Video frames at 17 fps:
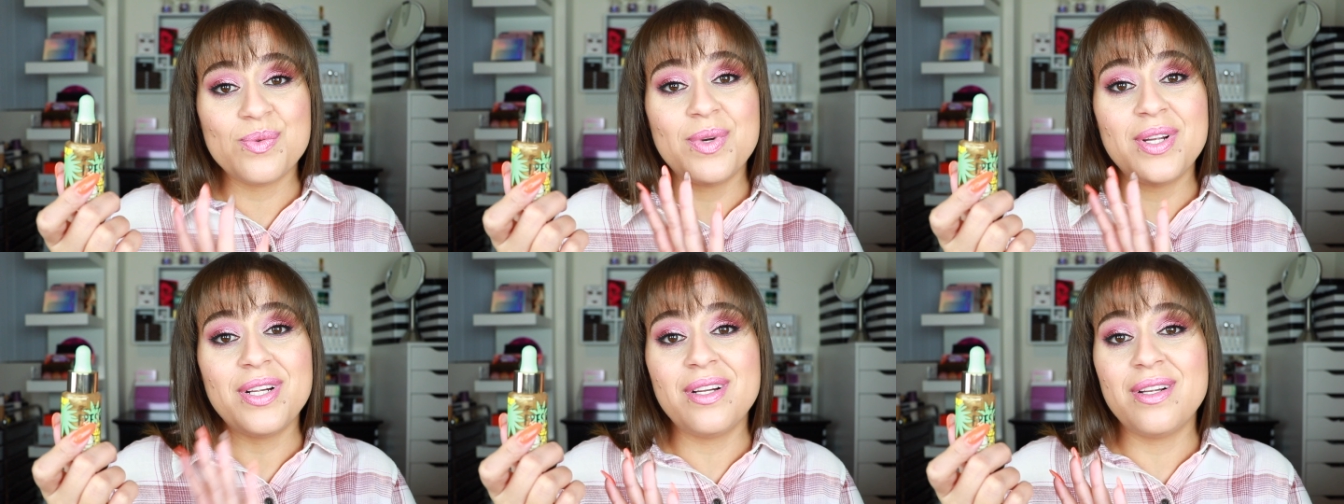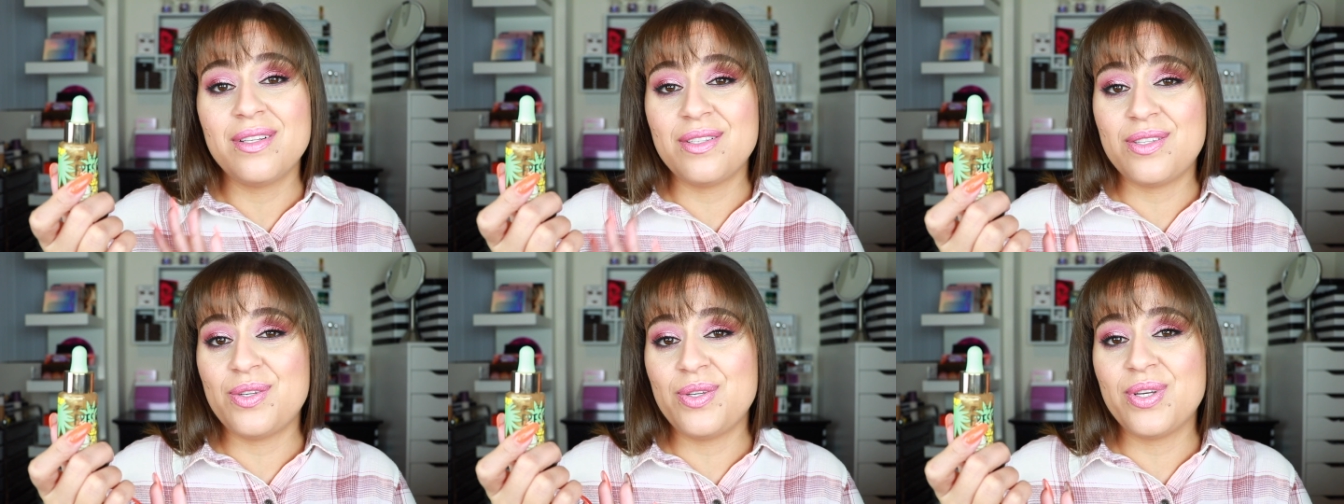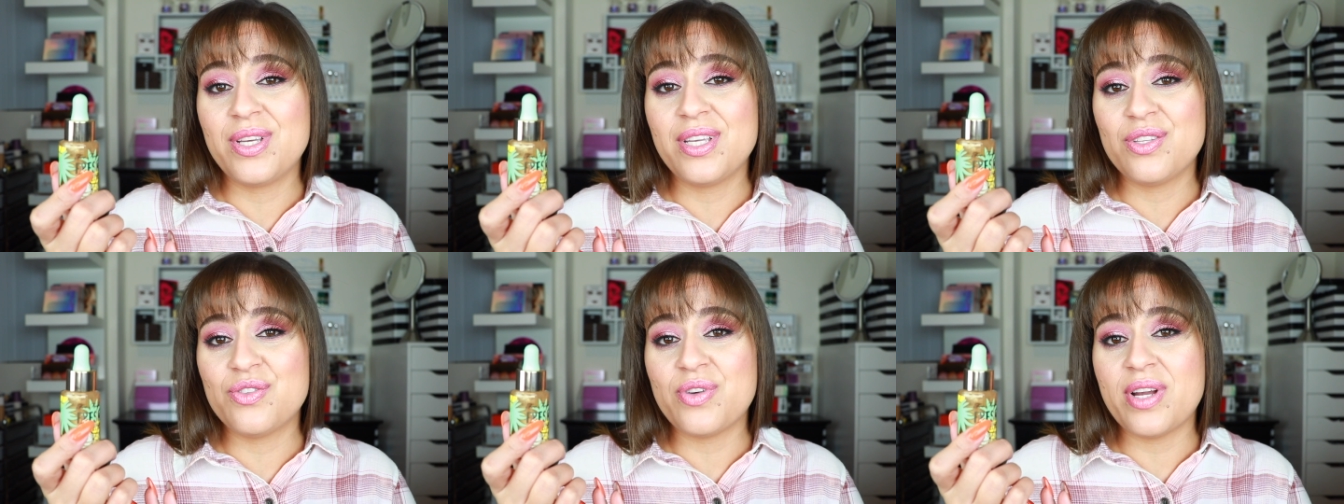one until you
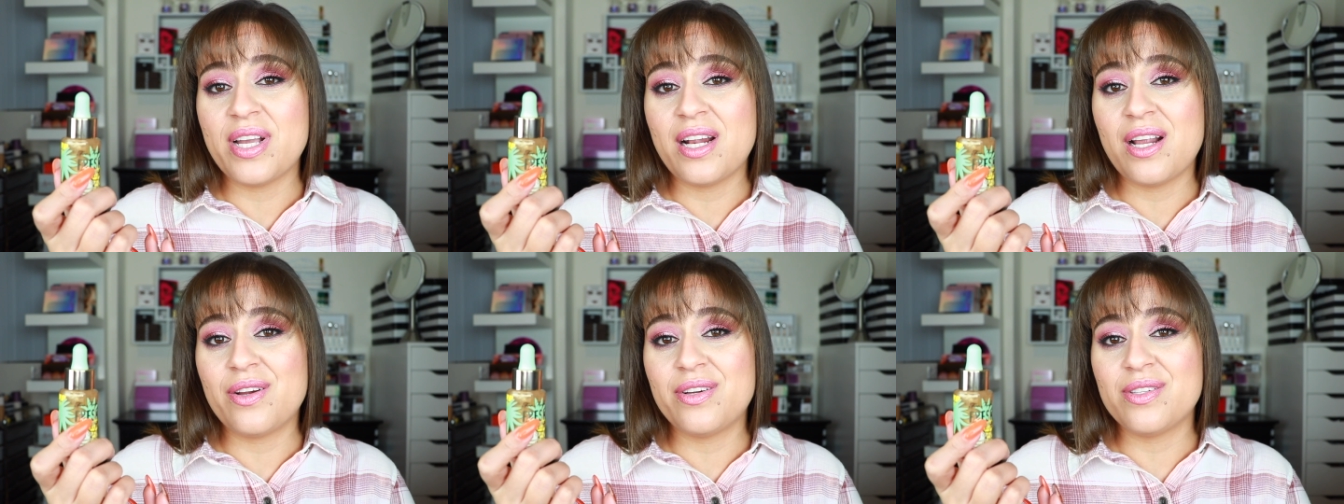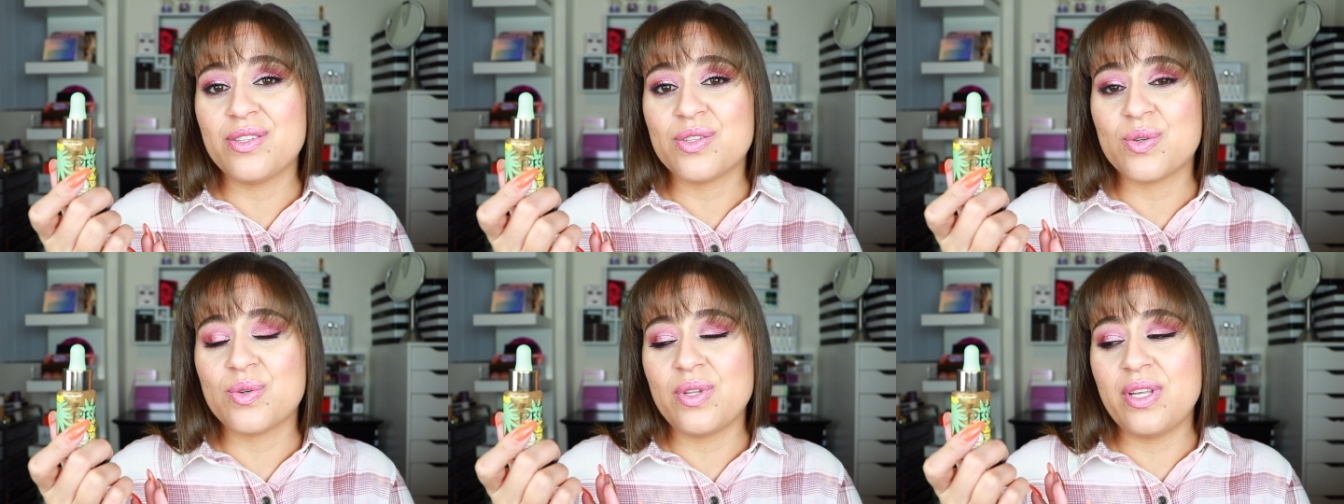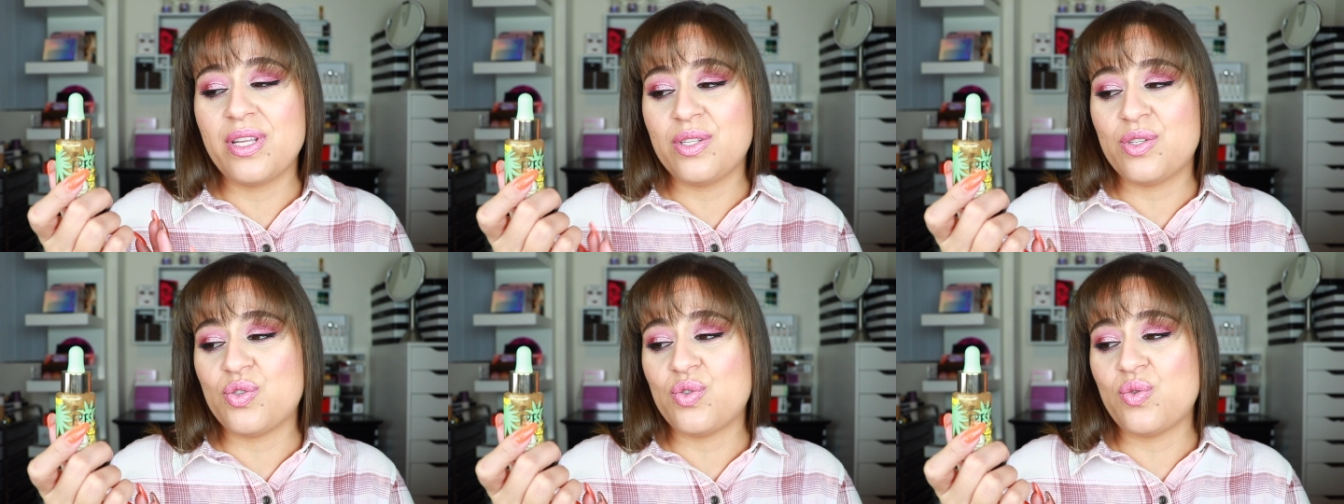can try it out
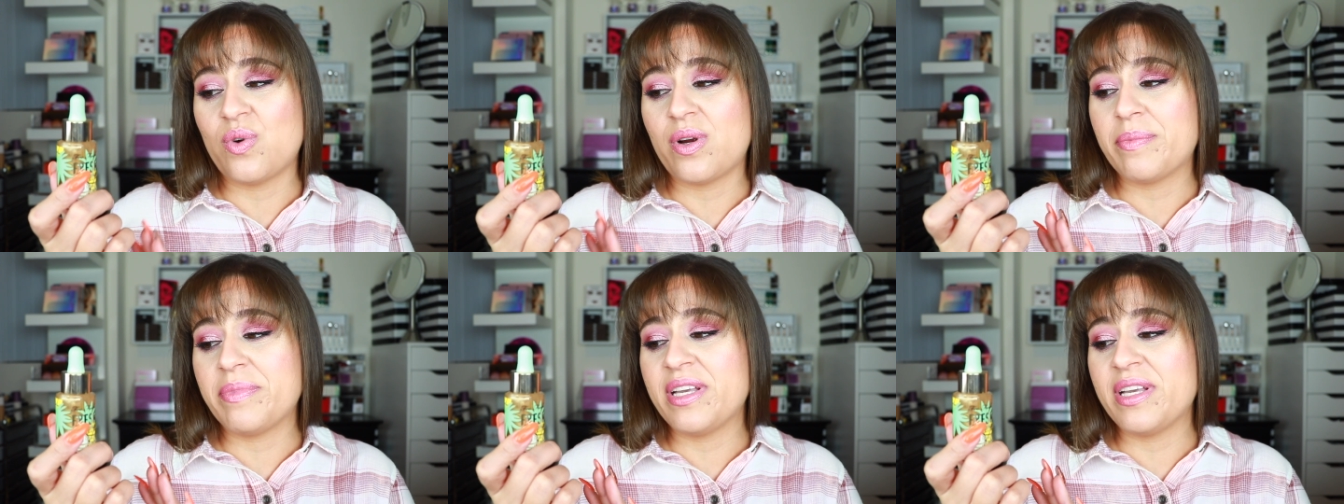in store,